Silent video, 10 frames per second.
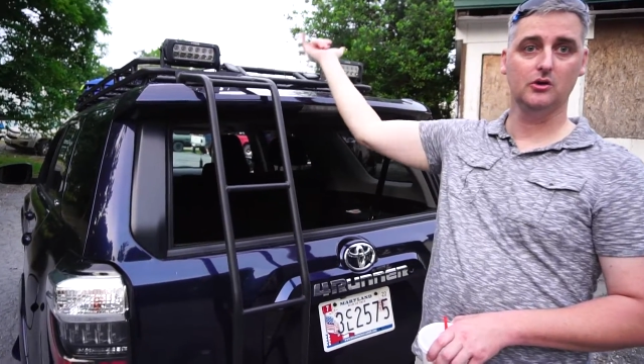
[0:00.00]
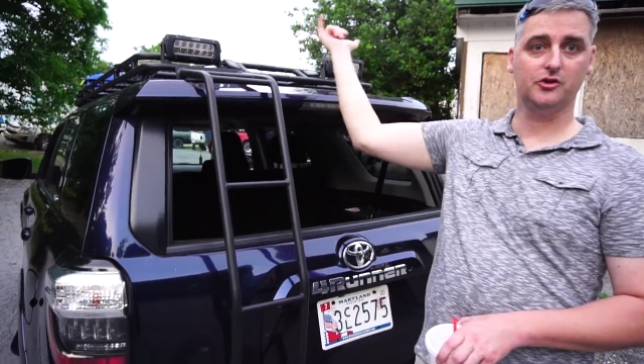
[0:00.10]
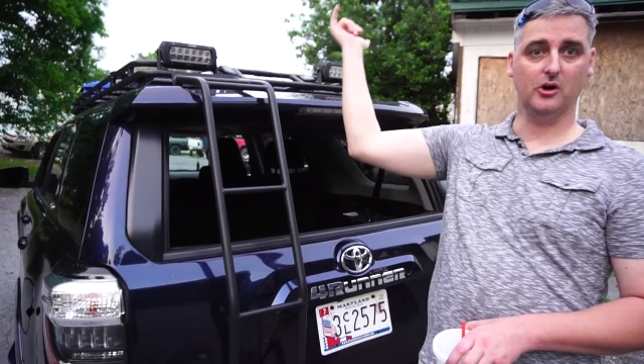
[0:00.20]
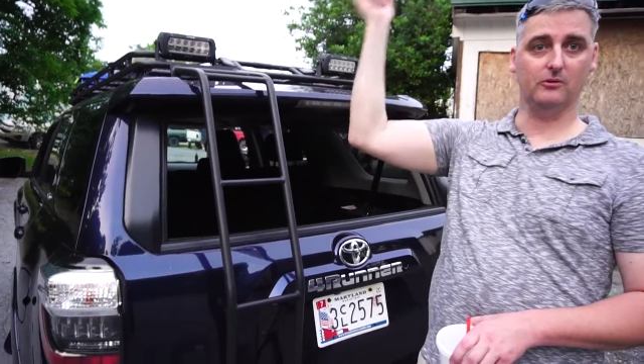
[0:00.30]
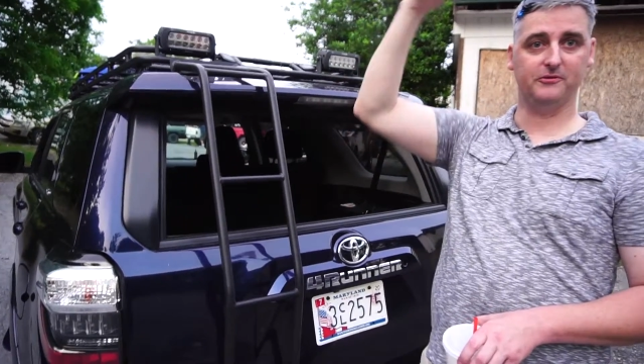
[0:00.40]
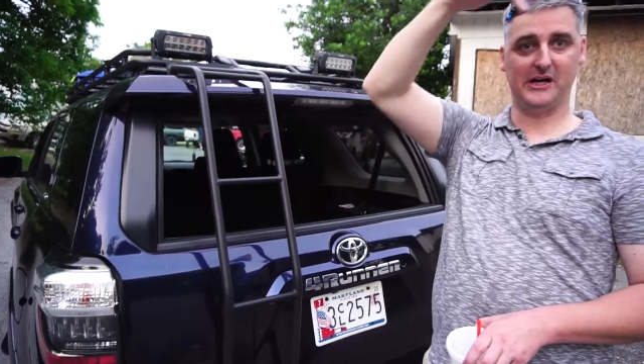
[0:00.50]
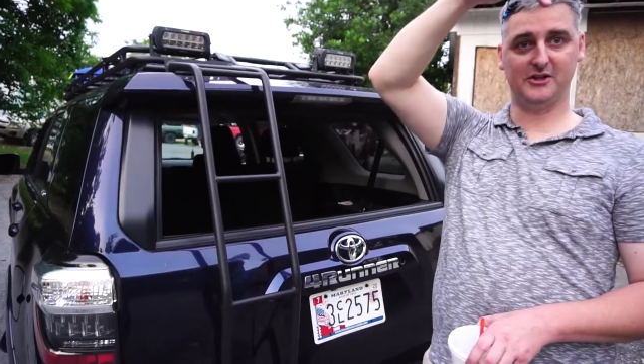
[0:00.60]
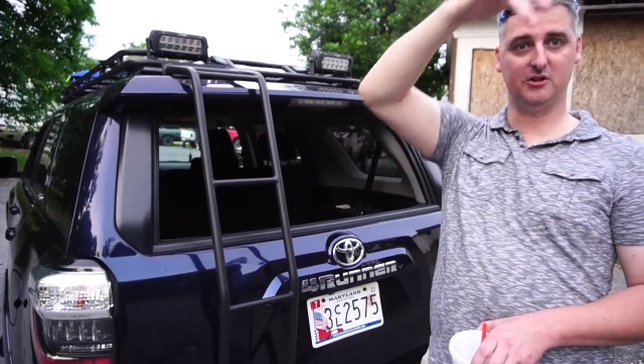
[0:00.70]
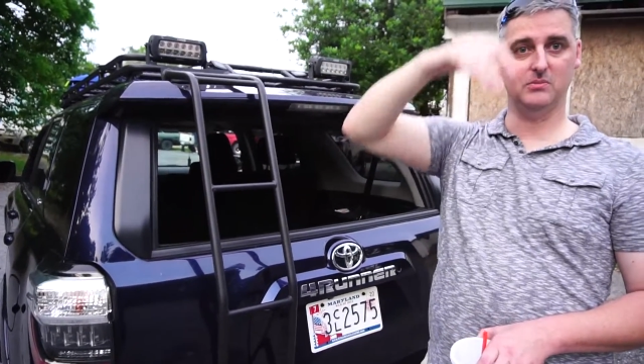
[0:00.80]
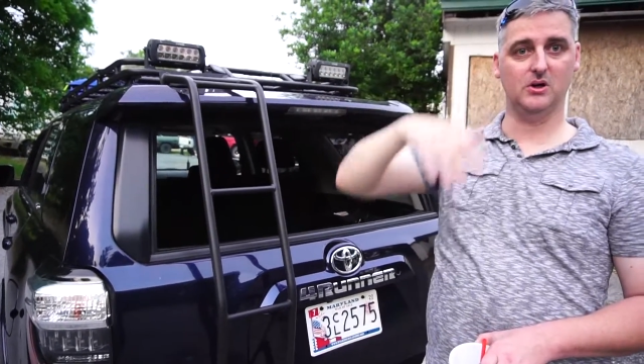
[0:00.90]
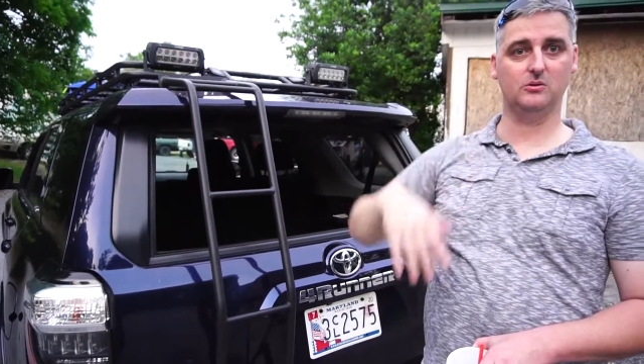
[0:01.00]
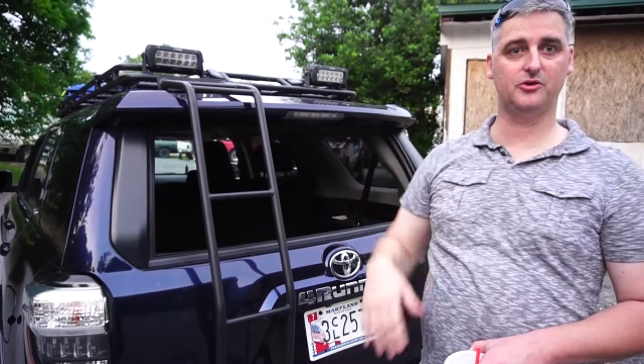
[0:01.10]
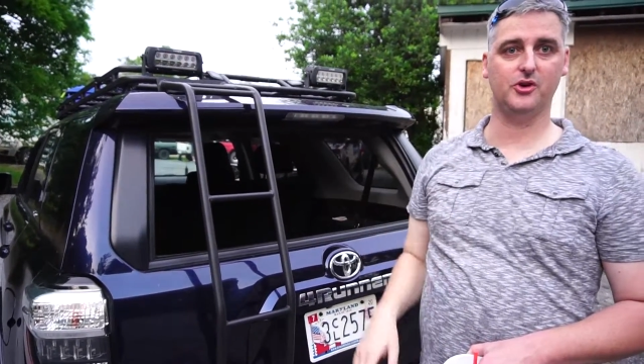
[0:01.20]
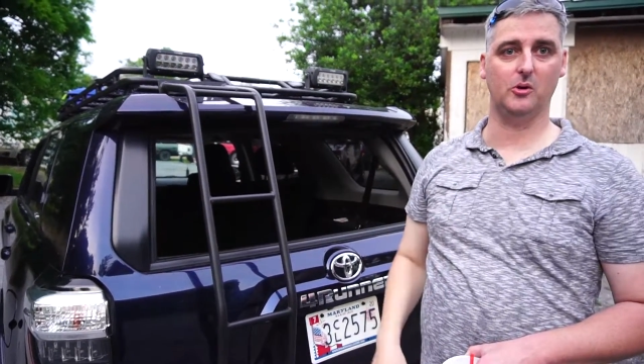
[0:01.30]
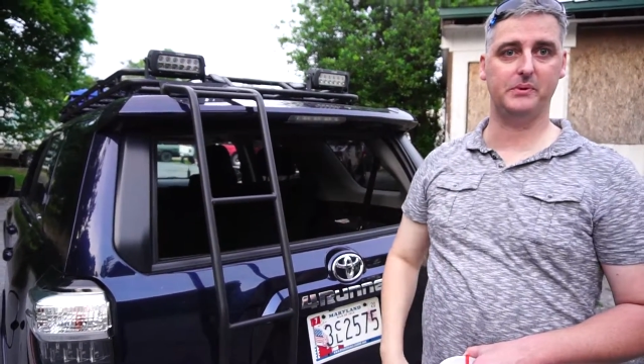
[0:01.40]
So flasher mode,
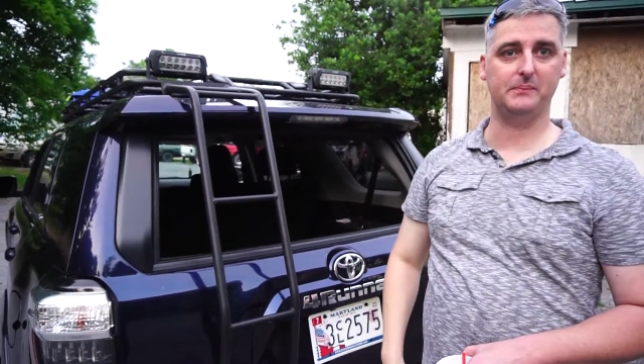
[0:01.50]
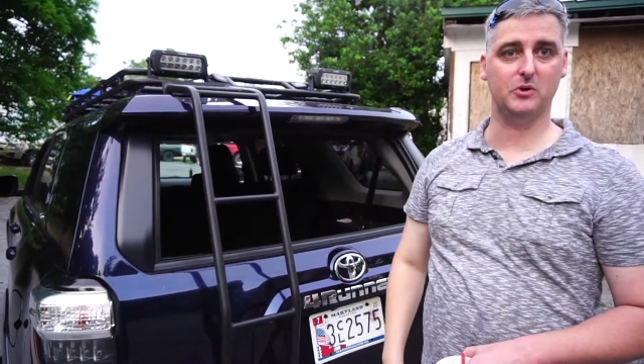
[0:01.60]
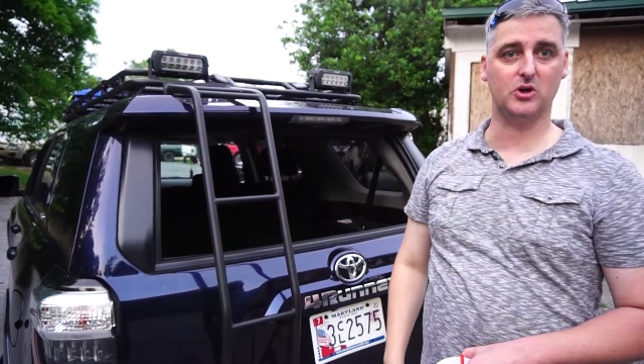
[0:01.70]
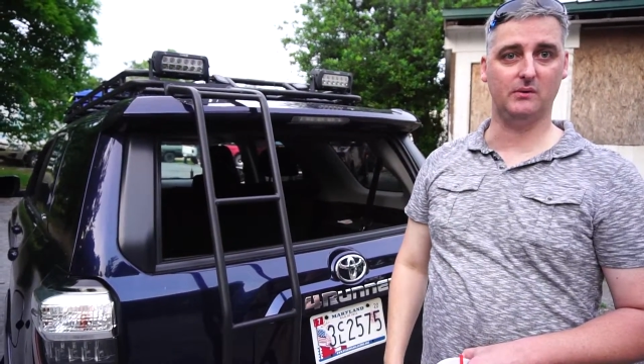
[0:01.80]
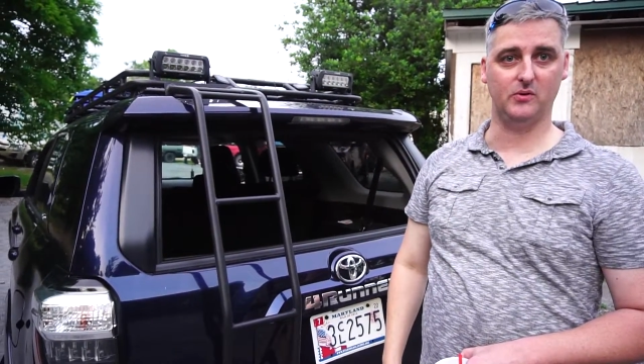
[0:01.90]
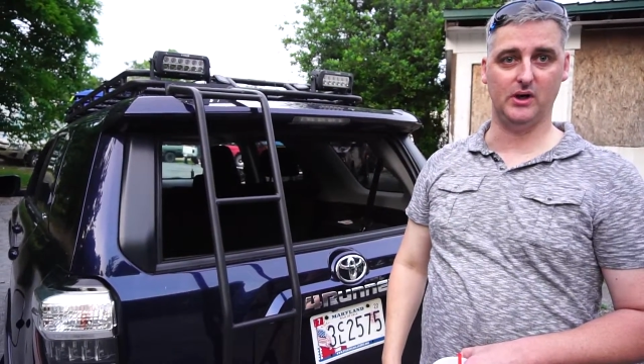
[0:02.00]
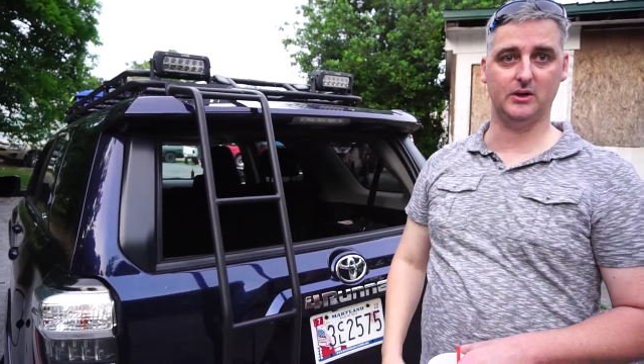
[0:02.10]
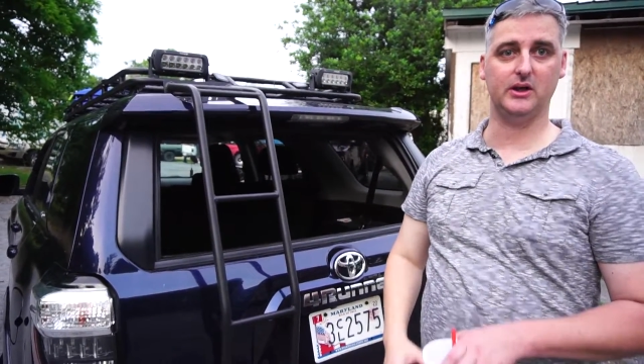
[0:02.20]
so people come around